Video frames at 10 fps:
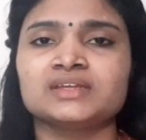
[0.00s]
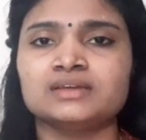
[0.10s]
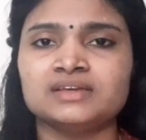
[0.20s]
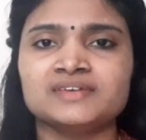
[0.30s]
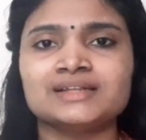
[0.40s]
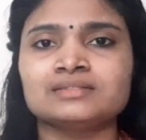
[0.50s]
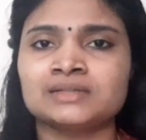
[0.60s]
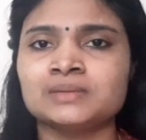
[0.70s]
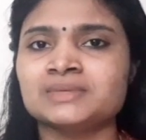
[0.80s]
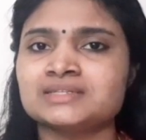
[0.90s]
given a
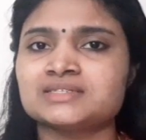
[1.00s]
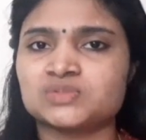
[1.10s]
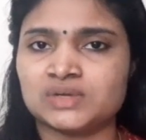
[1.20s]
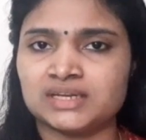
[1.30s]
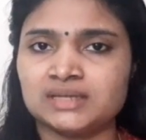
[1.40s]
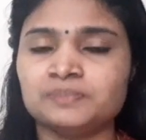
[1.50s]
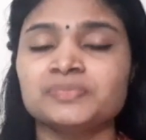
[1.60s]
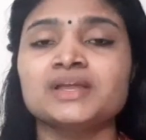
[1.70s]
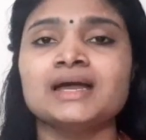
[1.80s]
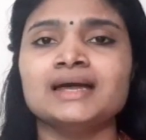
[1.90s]
three months training
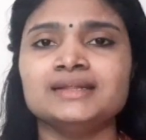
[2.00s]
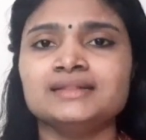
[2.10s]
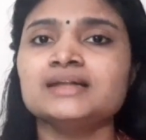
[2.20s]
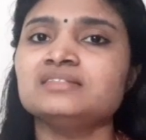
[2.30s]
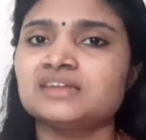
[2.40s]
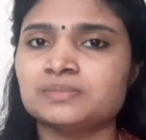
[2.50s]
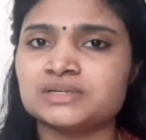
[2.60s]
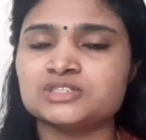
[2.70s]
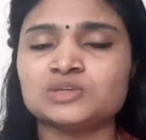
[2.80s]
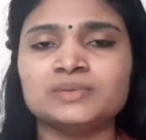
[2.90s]
and in that three
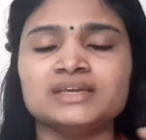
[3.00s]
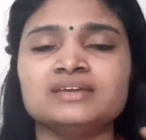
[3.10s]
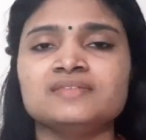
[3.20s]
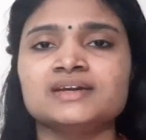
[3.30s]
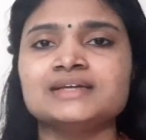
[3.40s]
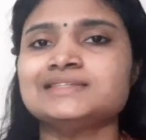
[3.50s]
months, you will be given a